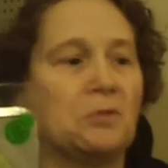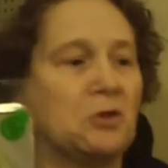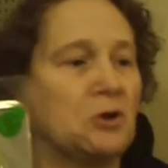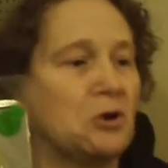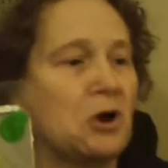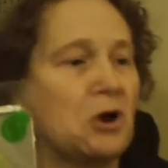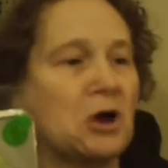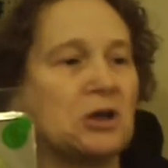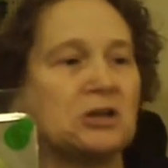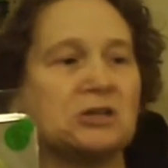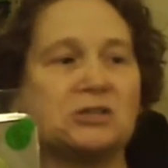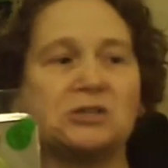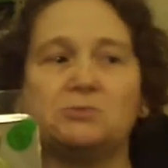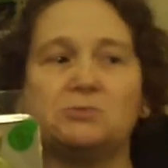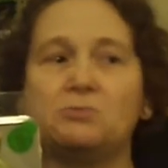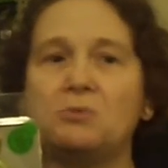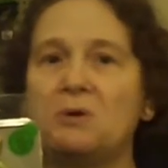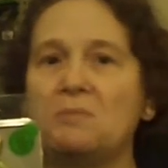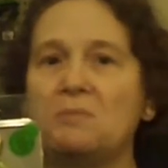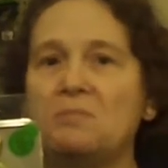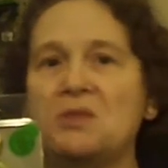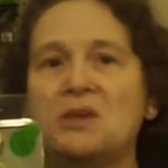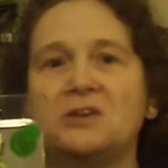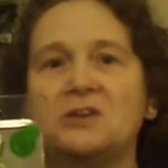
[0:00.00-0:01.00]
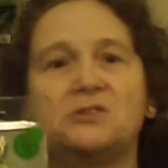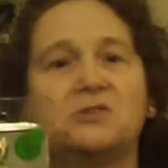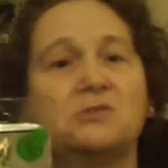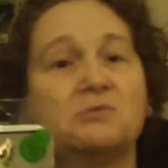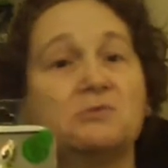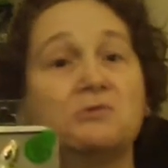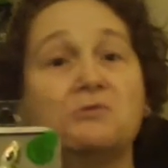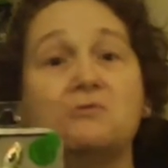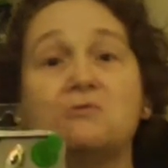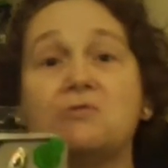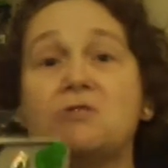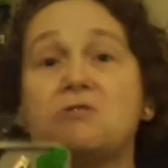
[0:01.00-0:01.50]
You're going to swim this
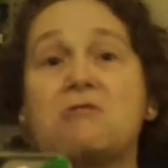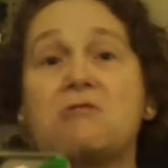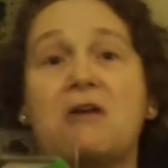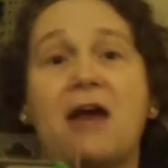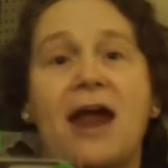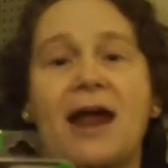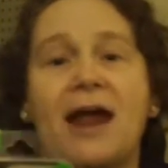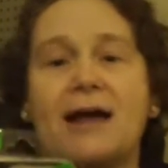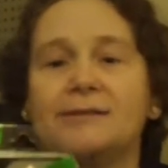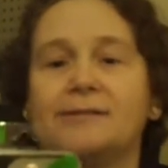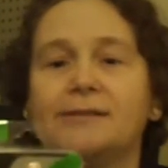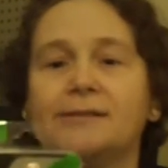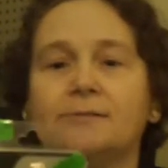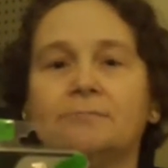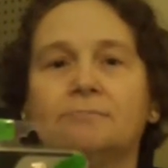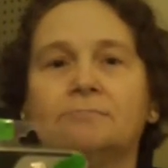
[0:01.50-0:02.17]
through the grass.